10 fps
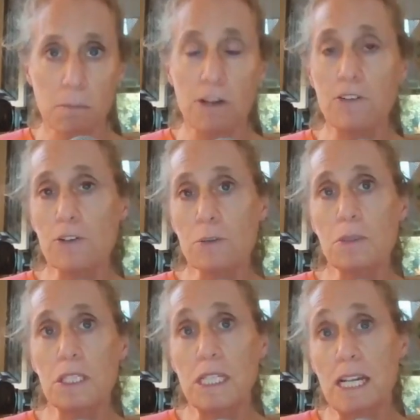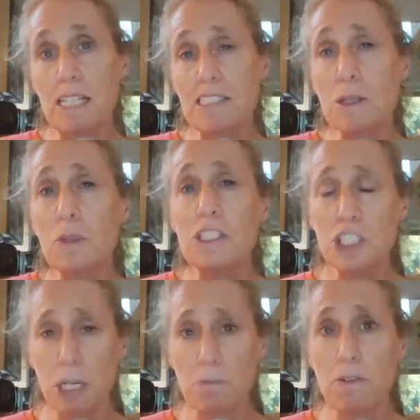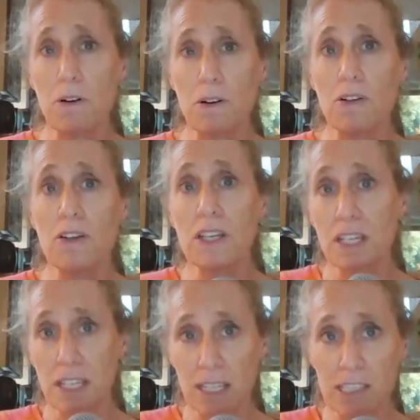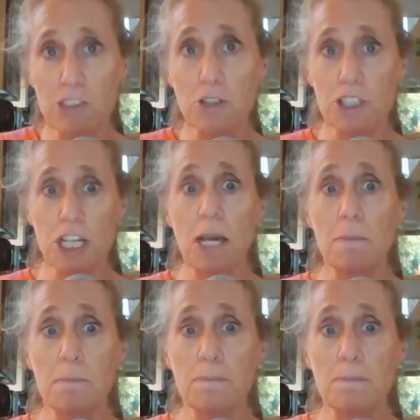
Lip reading: my vulnerability as though it's shameful is your shame.